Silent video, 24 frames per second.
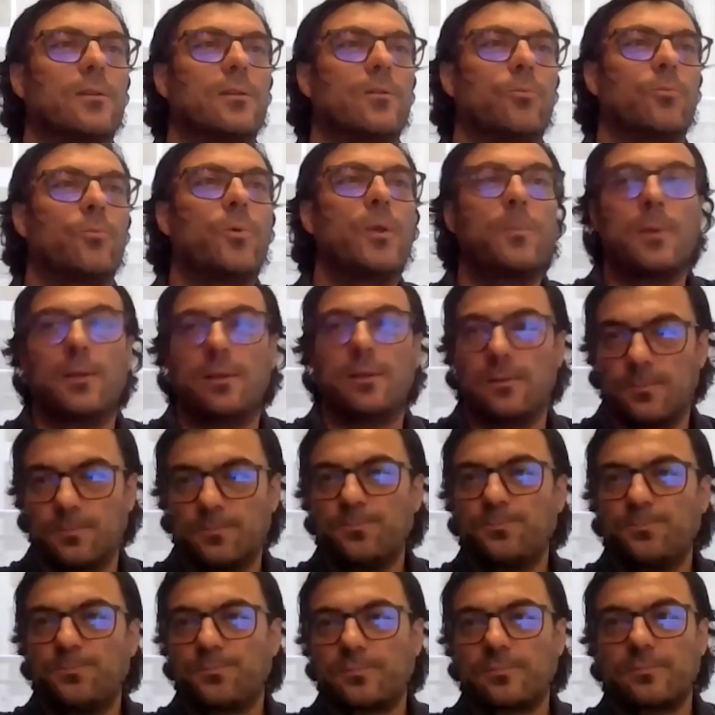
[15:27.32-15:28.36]
women
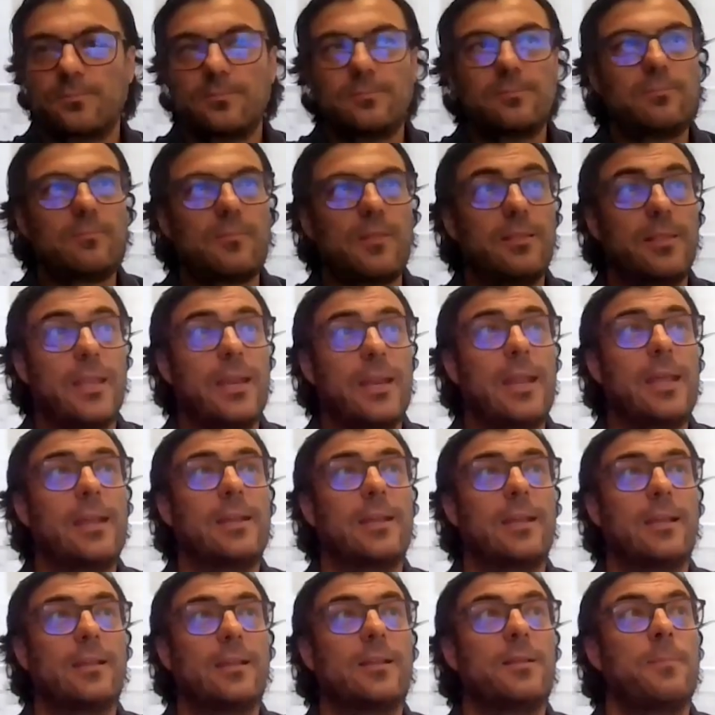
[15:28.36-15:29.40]
than
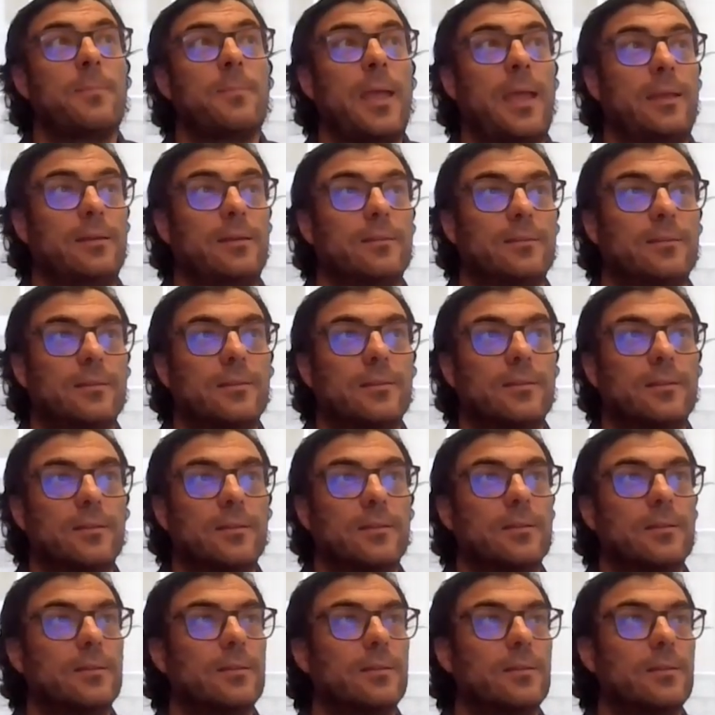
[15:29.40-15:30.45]
elderly men
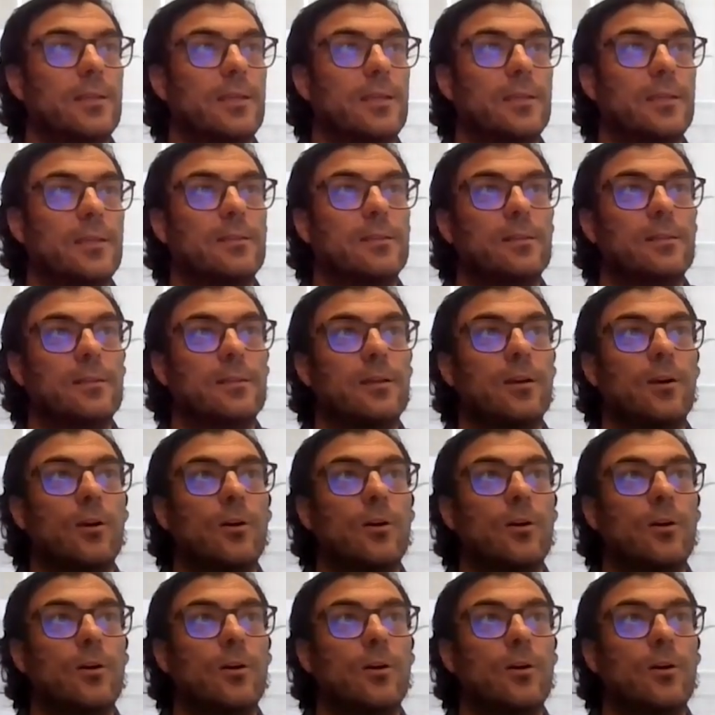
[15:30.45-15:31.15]
in